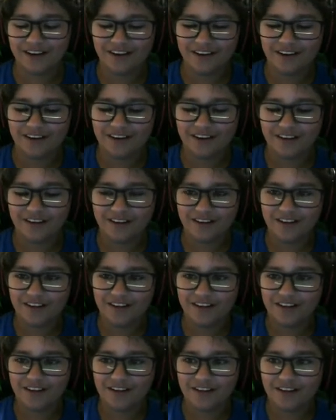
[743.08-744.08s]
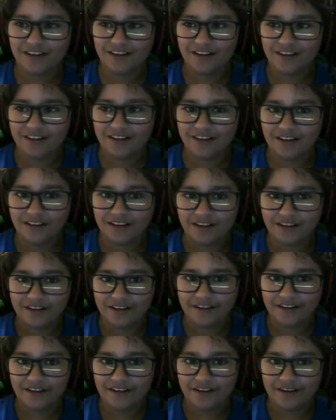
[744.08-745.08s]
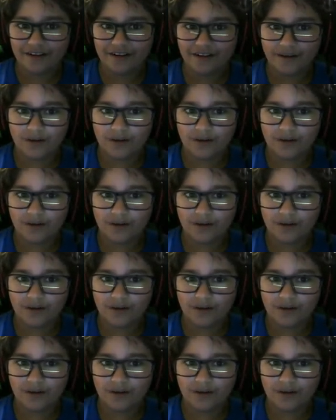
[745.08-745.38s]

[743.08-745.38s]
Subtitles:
(no one is talking)